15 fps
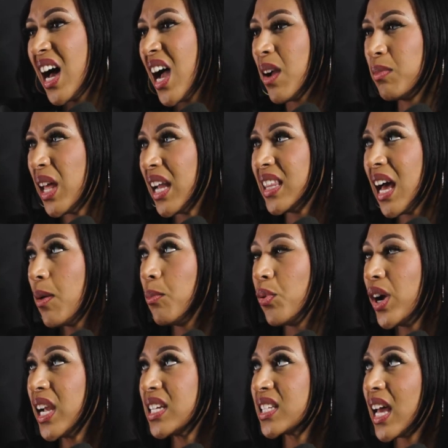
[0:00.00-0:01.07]
time, like that
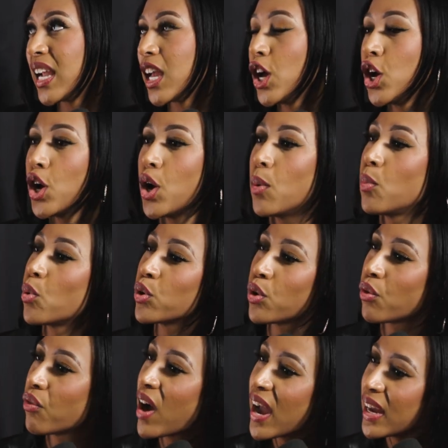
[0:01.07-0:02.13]
brings like more
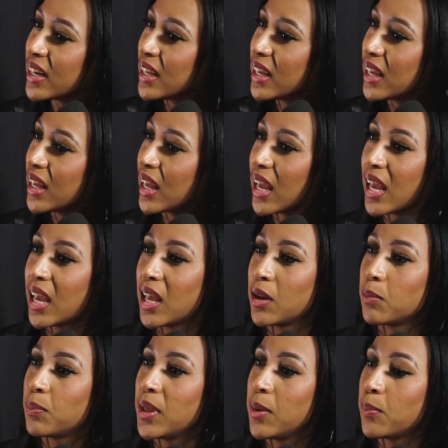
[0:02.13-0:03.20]
notoriety
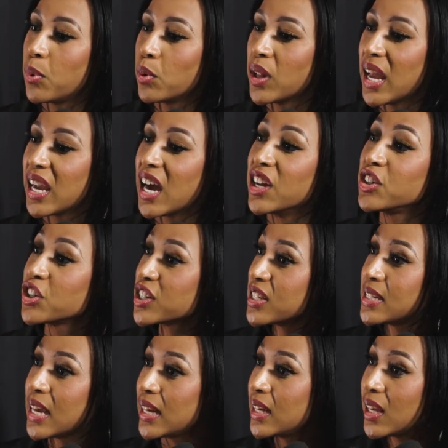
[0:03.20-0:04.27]
and people like
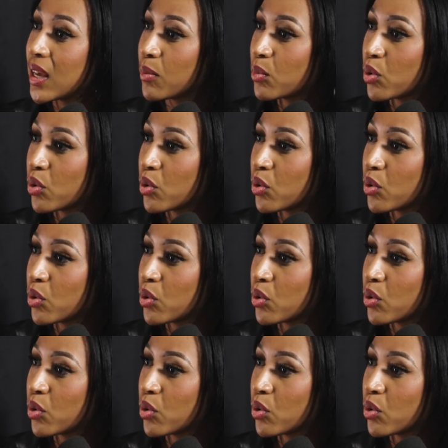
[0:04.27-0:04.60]
understanding it